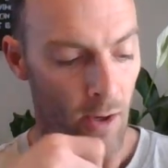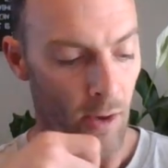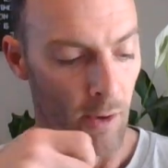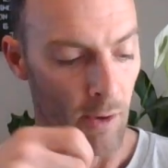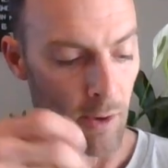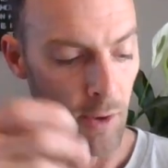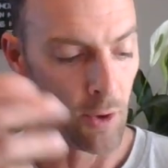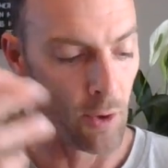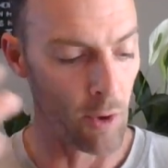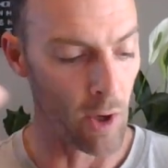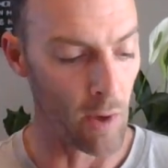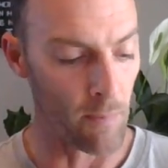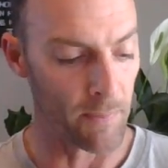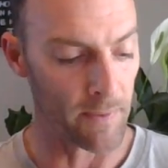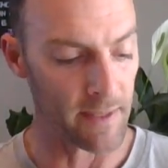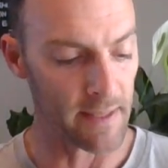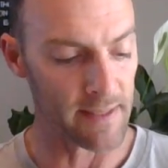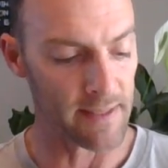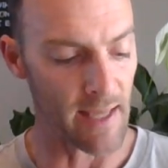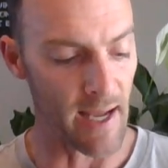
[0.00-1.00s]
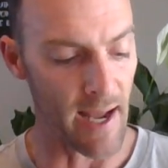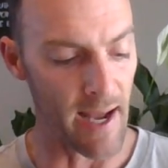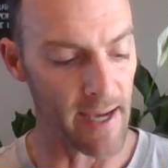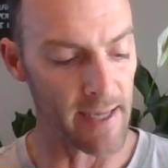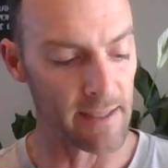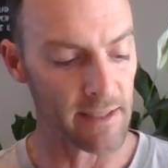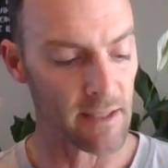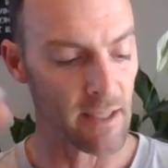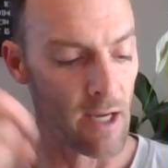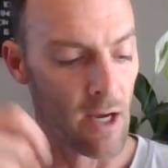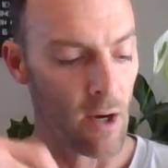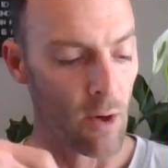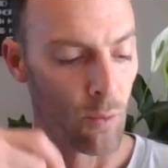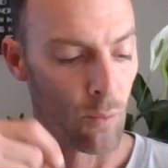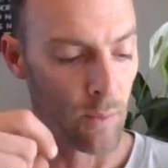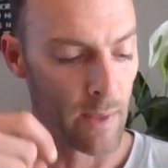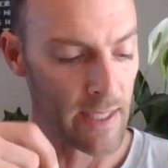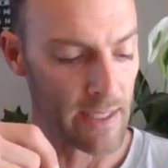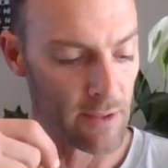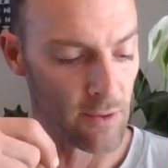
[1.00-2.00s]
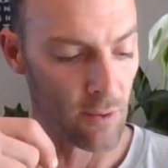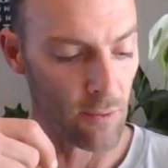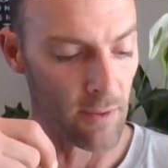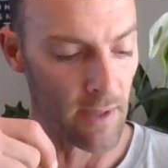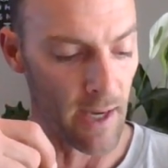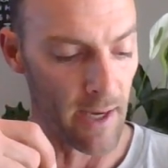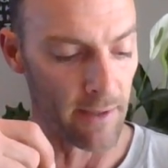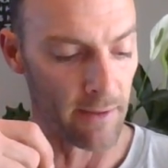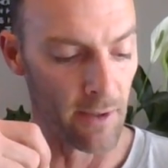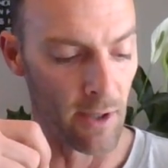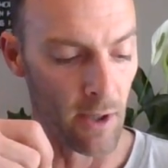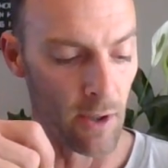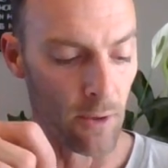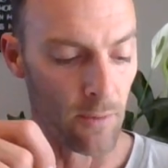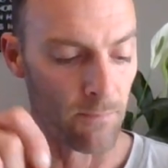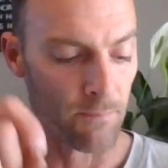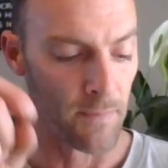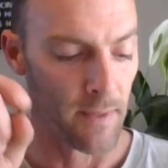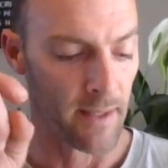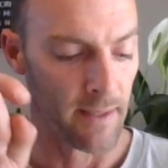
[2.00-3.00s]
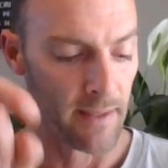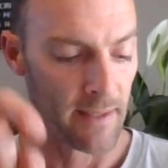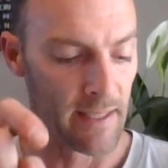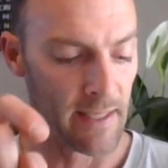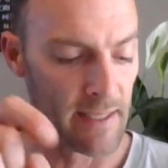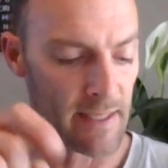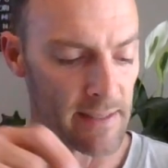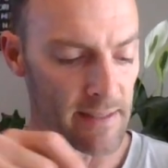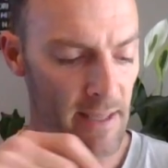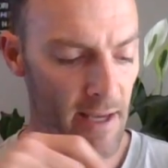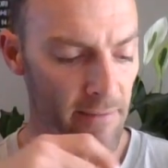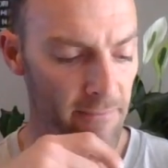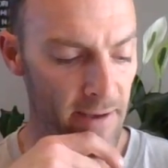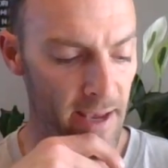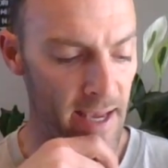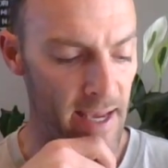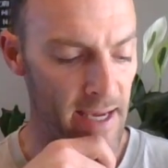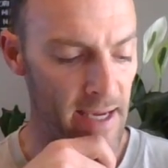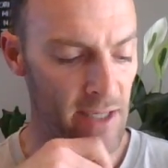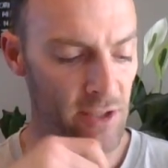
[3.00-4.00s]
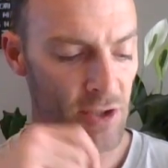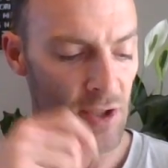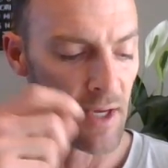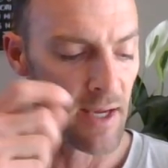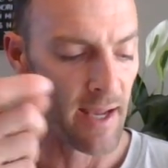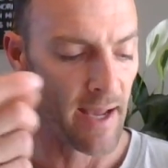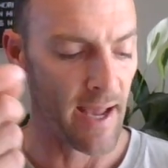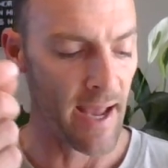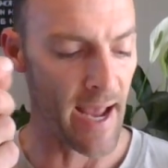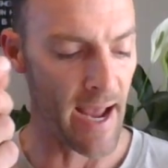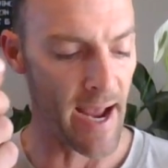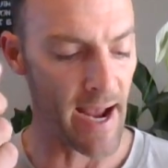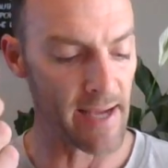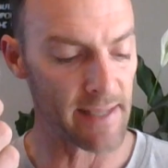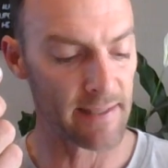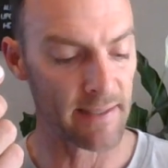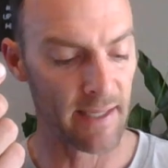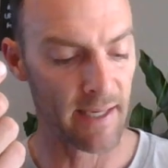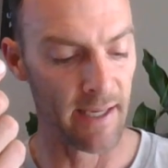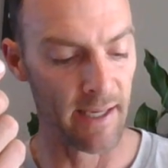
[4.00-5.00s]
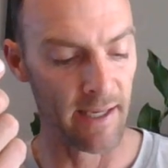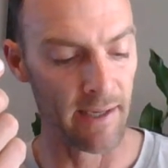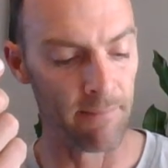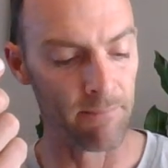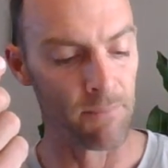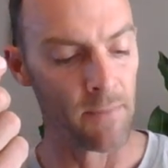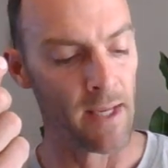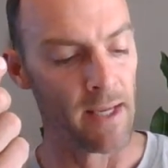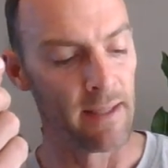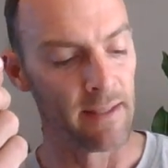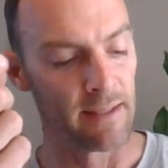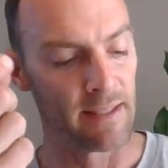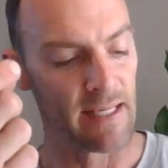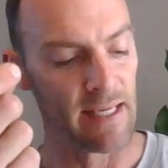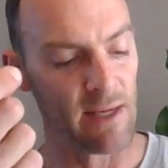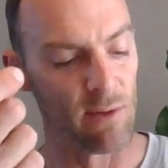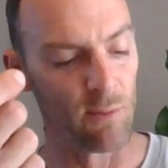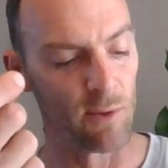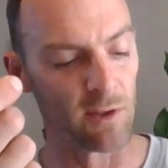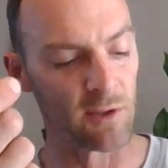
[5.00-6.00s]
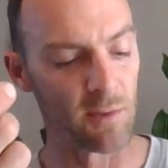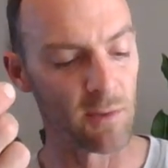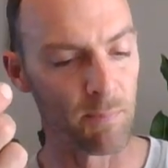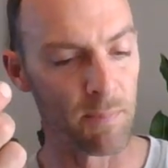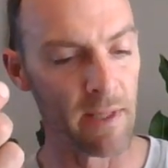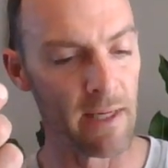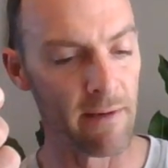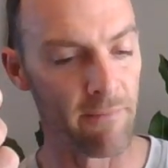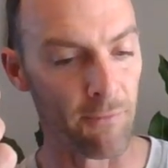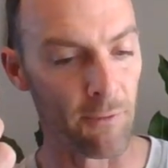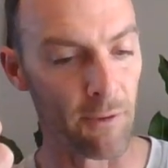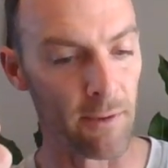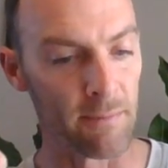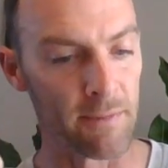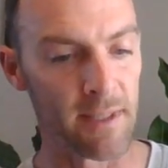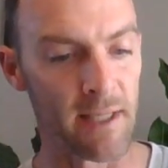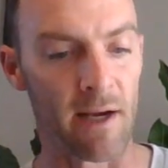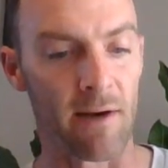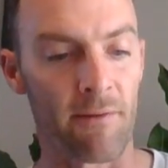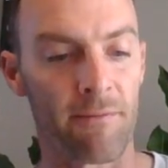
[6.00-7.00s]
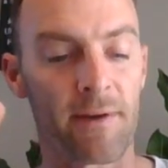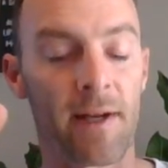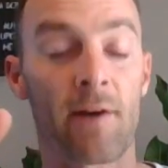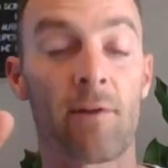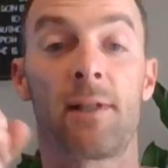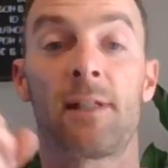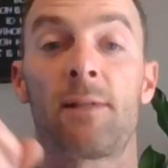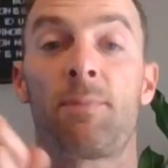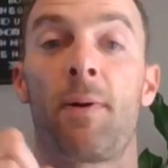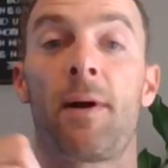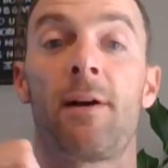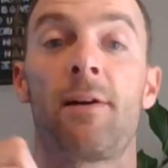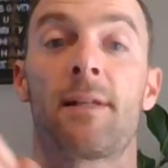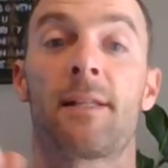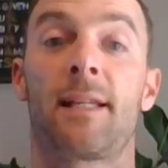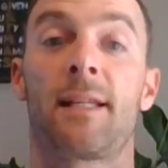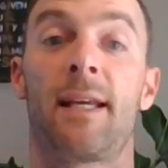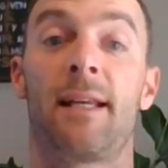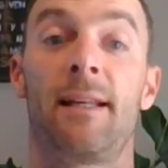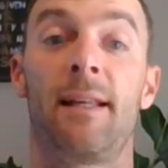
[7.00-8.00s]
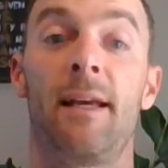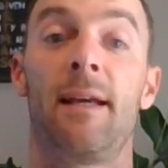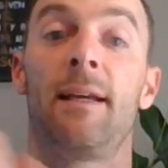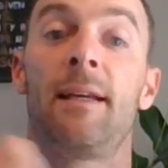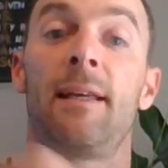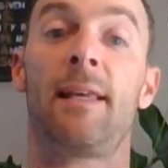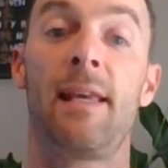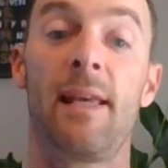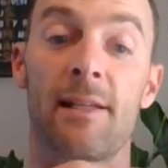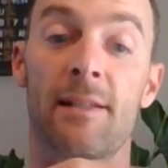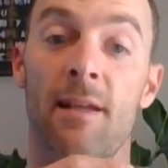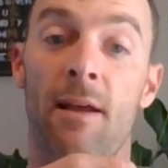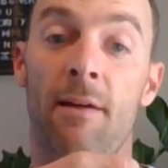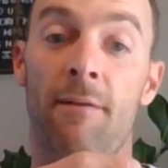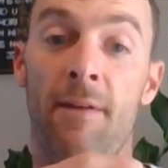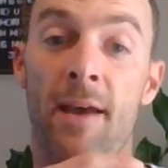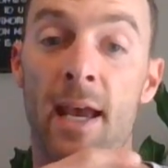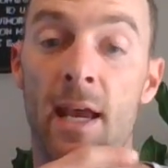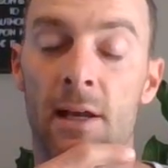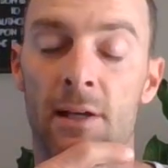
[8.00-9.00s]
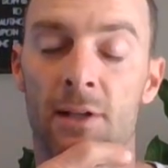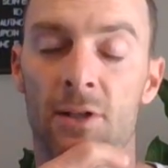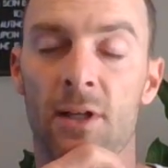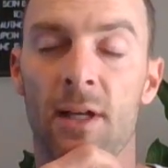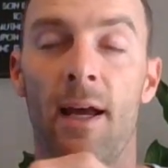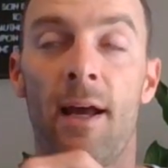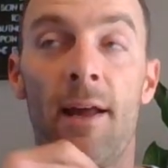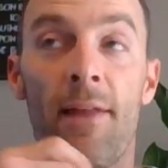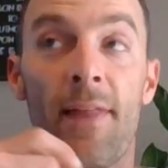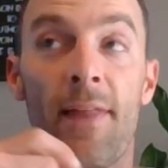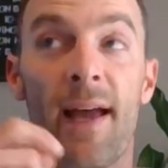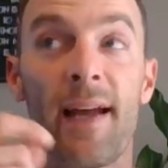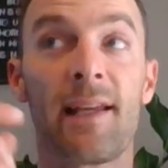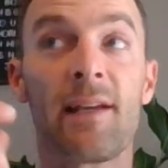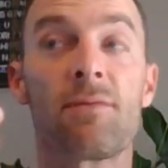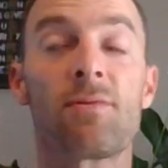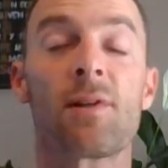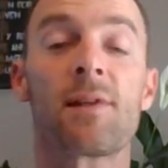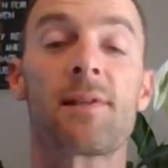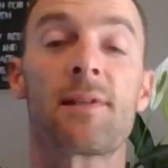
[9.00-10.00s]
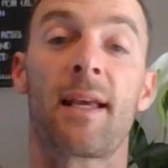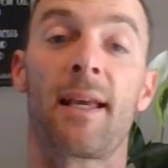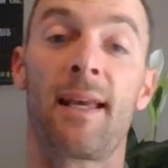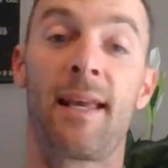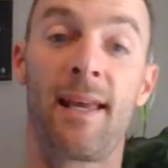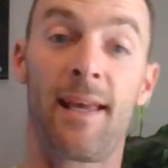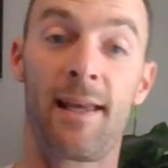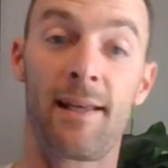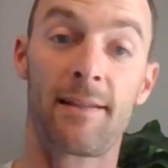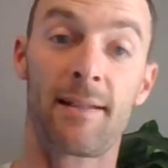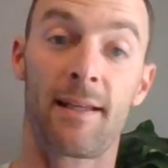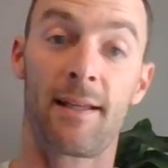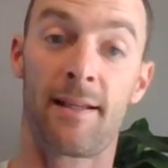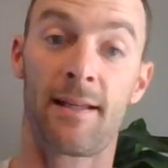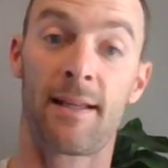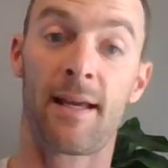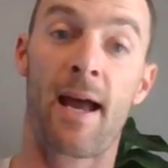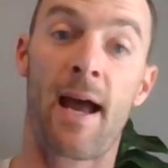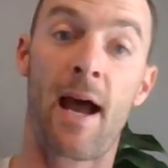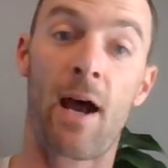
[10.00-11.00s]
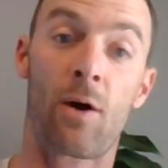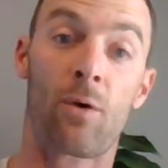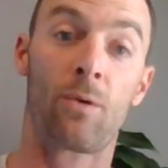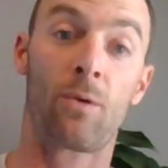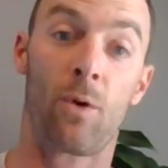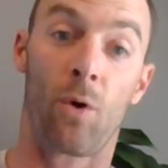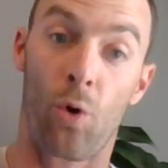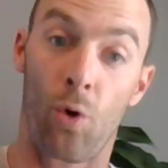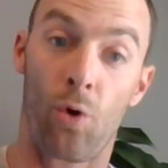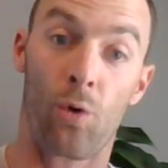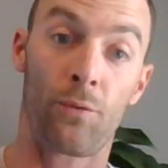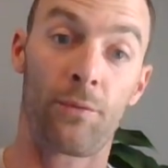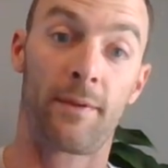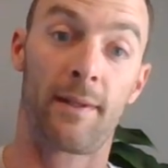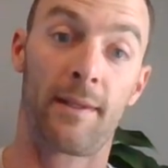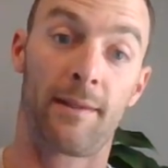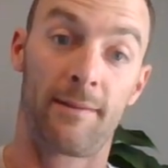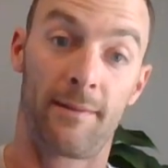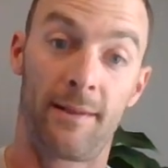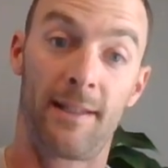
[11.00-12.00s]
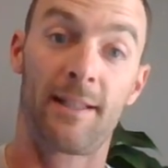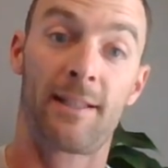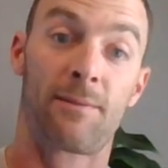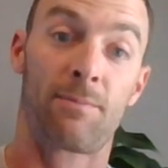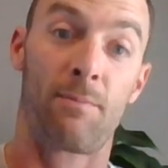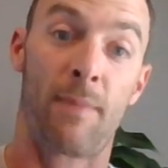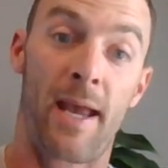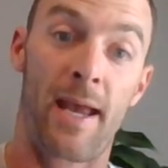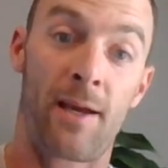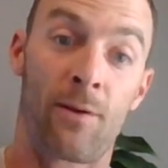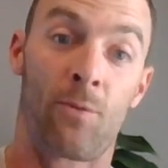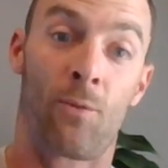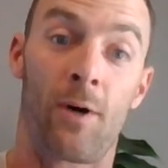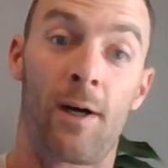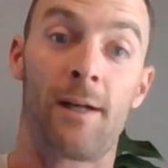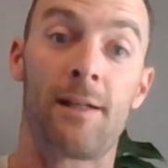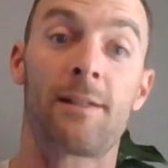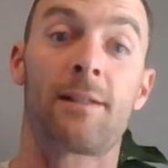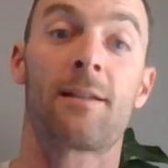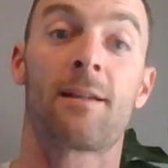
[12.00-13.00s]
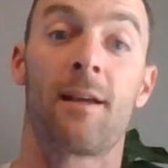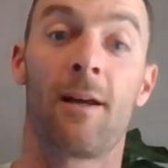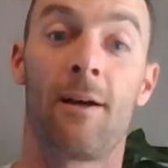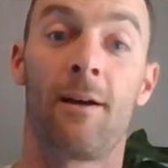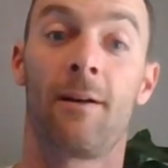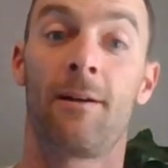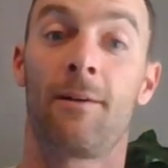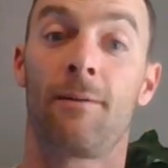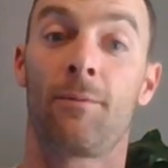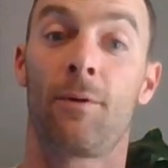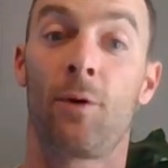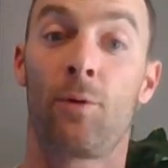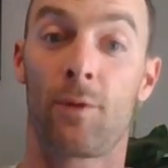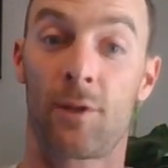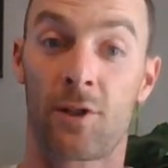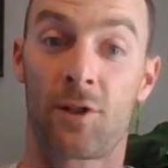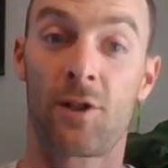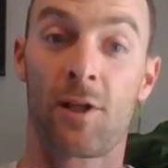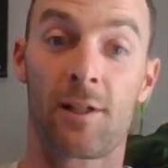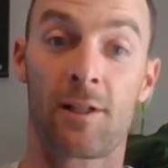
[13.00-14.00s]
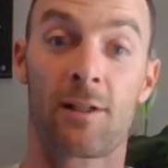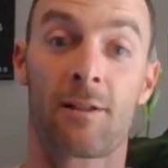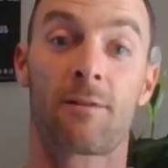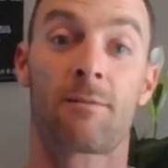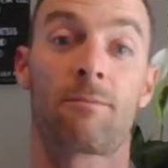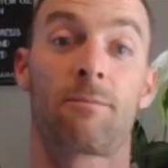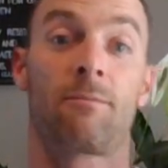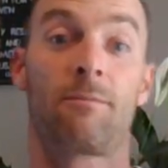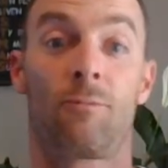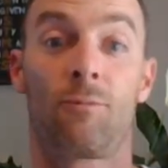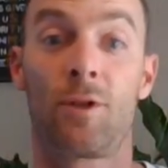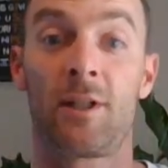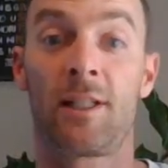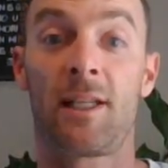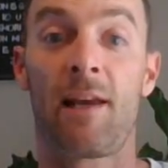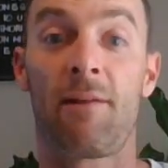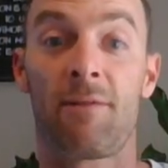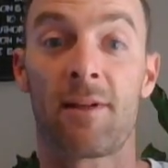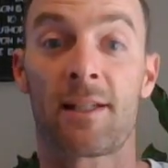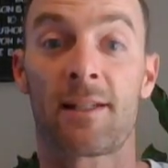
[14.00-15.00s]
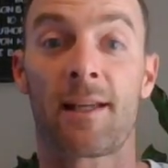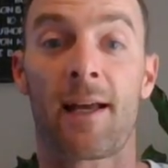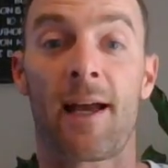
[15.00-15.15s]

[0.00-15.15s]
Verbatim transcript: Or who opened his eyes, we do not know. He is of age. Ask him. He will speak for himself. Now, his parents said he is of age. That gives us a hint into how old this man was who has just received his